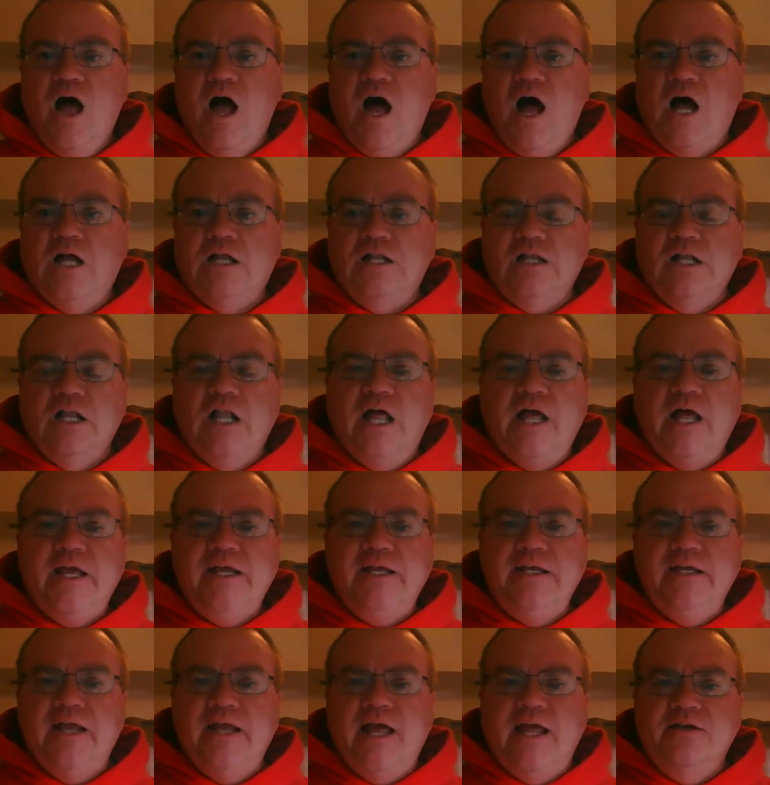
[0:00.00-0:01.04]
on
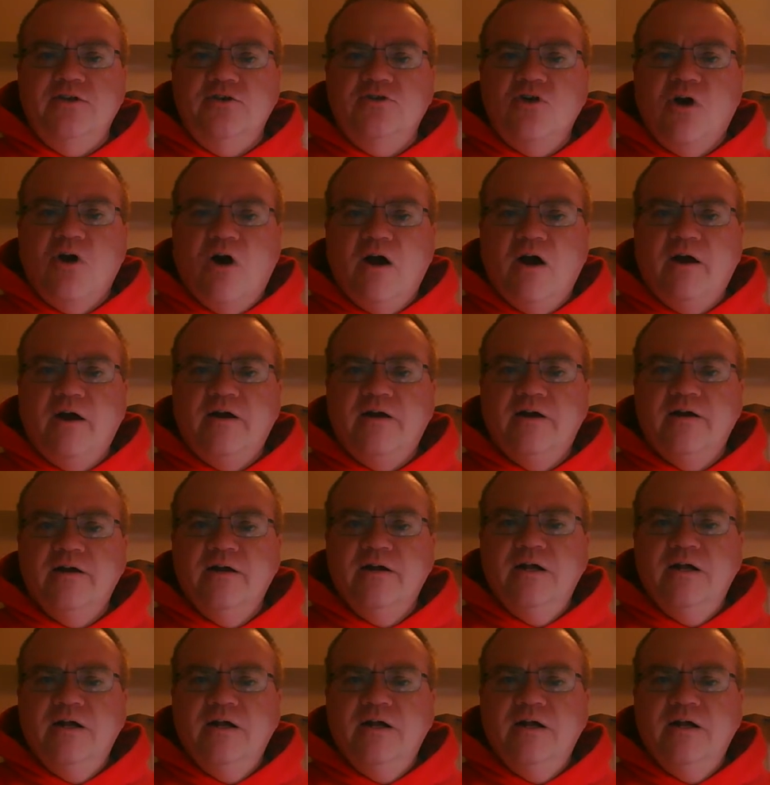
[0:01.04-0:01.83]
light and dark,